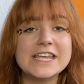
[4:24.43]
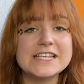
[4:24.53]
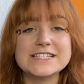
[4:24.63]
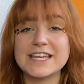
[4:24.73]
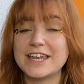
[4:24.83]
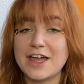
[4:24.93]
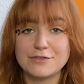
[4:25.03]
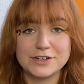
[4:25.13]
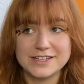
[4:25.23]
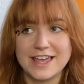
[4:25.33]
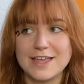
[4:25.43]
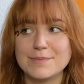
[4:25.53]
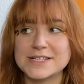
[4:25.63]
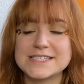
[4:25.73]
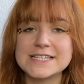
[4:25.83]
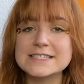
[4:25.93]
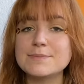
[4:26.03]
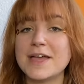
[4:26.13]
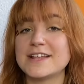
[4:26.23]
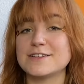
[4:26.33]
easy and everyday, but since
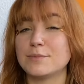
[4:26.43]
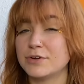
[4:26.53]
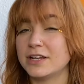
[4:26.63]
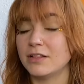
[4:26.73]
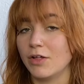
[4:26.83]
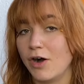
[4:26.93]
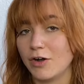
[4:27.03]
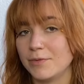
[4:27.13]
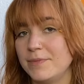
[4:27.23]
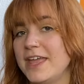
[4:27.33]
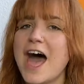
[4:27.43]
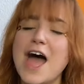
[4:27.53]
the pants are pretty long on me,